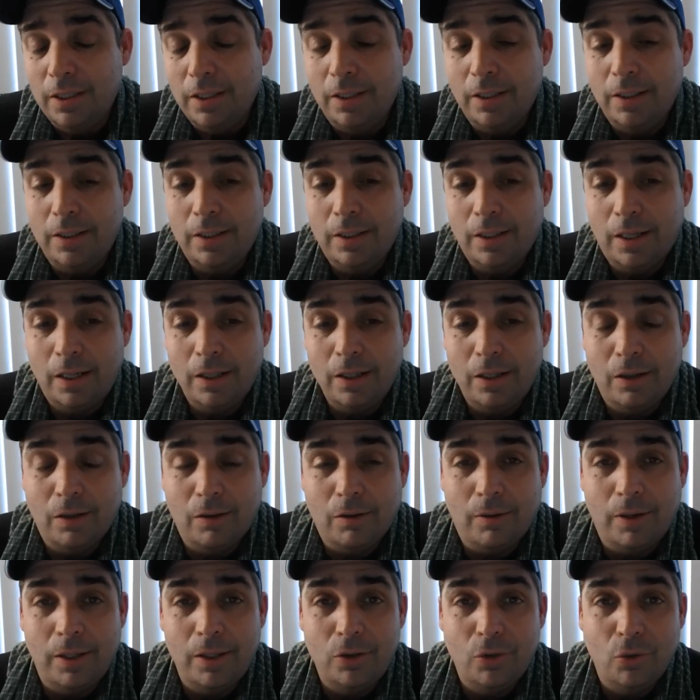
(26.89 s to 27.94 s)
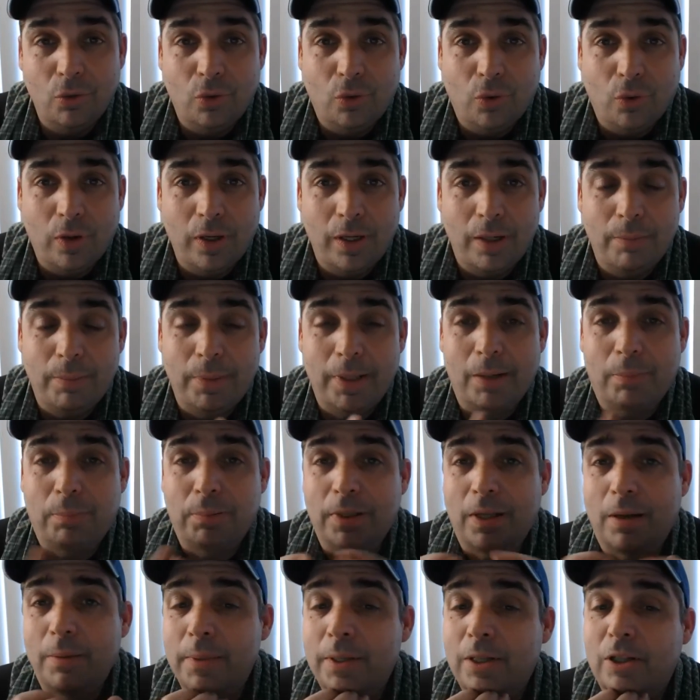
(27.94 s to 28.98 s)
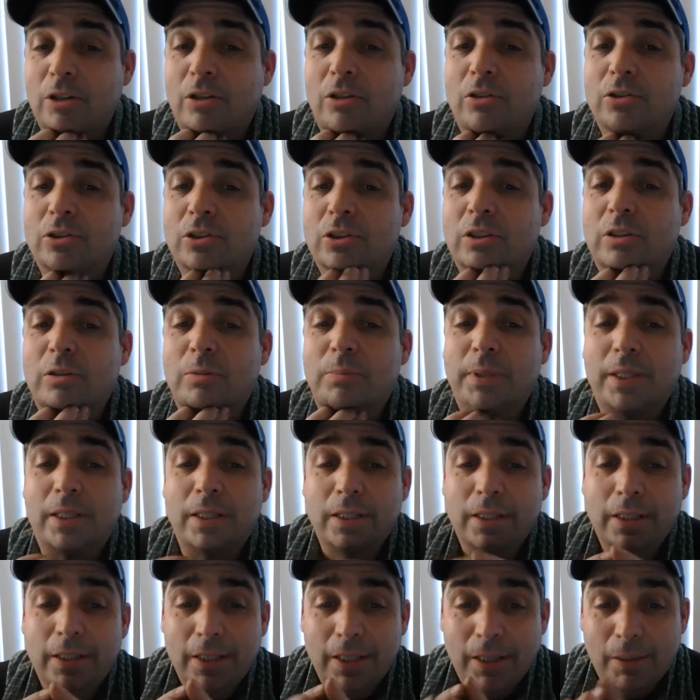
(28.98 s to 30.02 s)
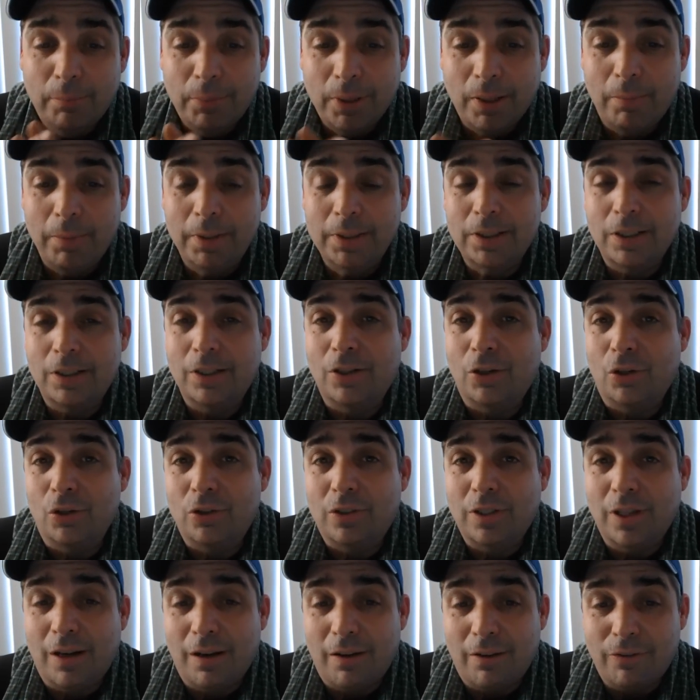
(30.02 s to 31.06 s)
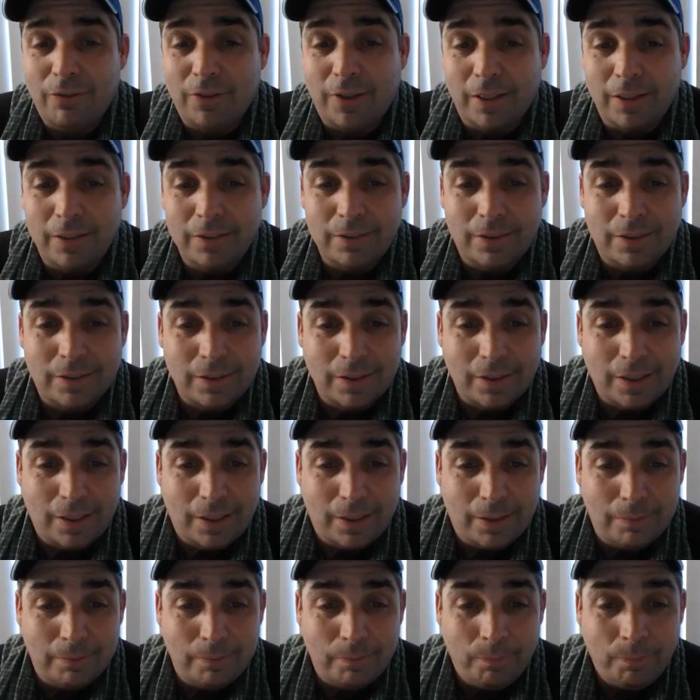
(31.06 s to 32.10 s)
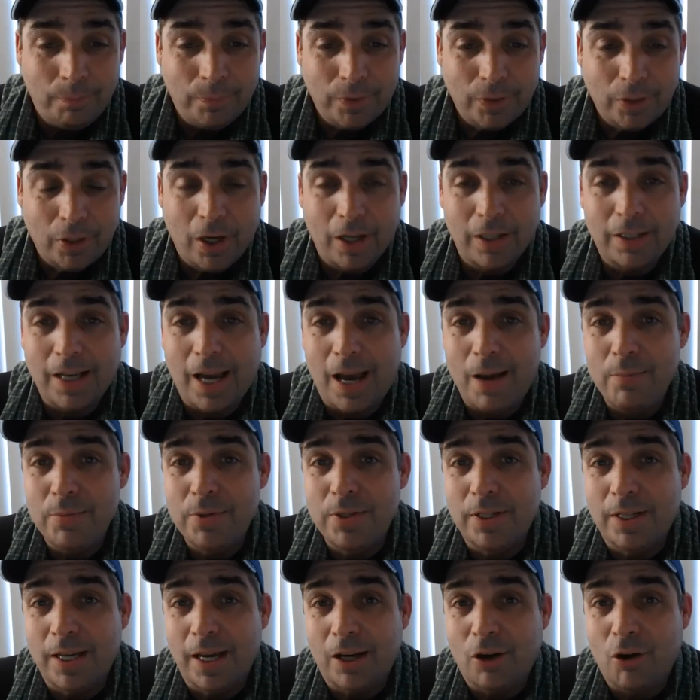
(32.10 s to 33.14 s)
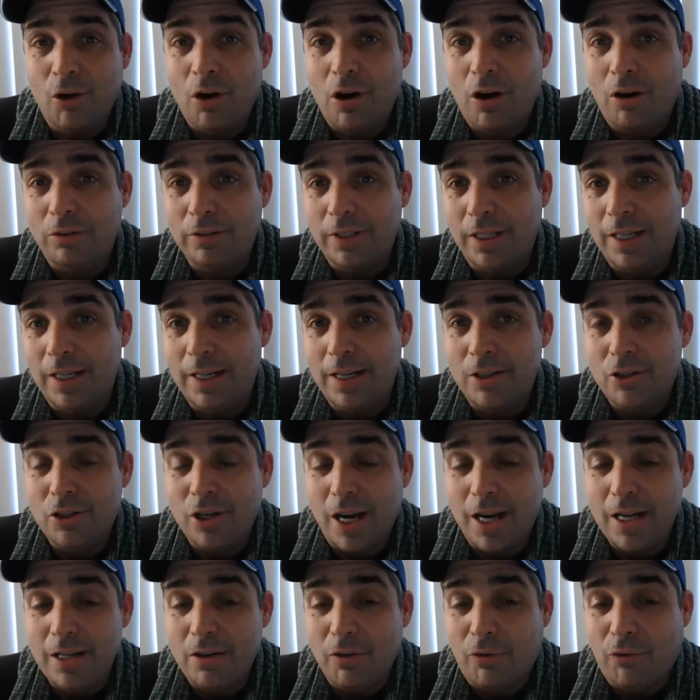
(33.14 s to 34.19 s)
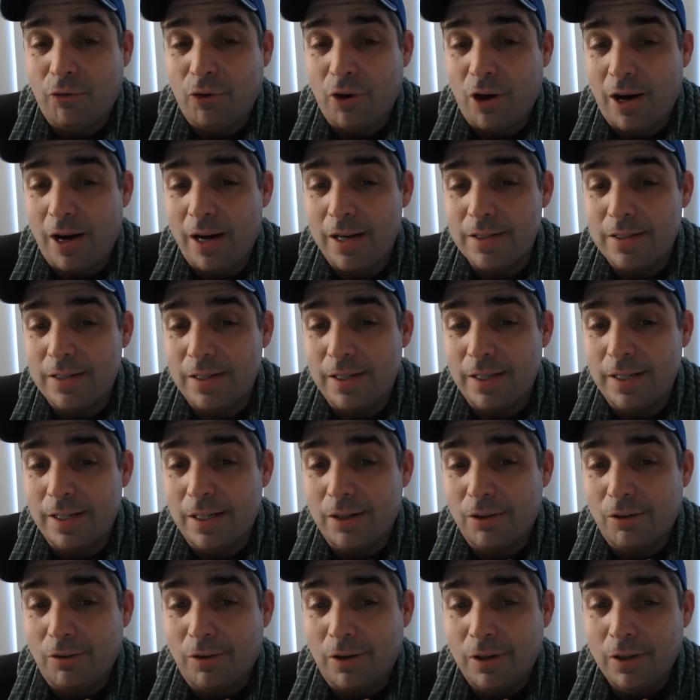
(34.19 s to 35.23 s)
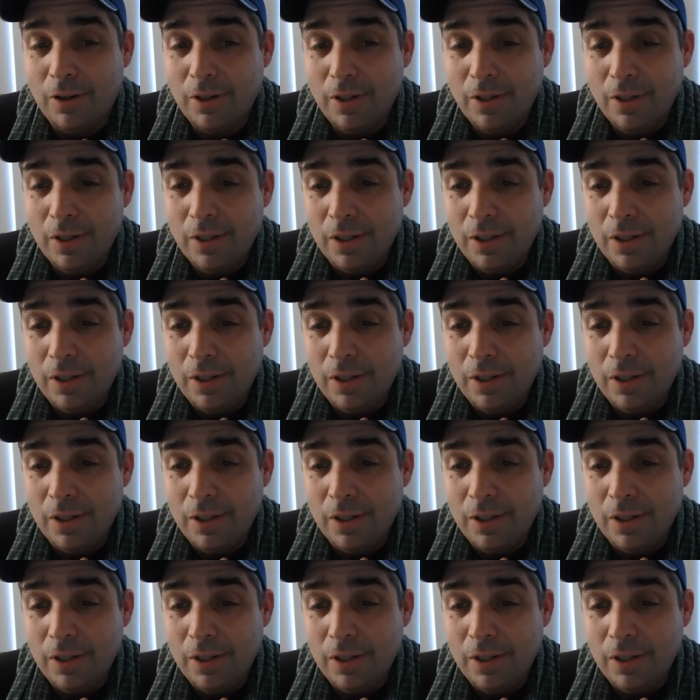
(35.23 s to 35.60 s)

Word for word: and uh, you know I do quite a bit of plumbing also, but plumbing's a little tough because um, a lot of times you get called in to change a faucet or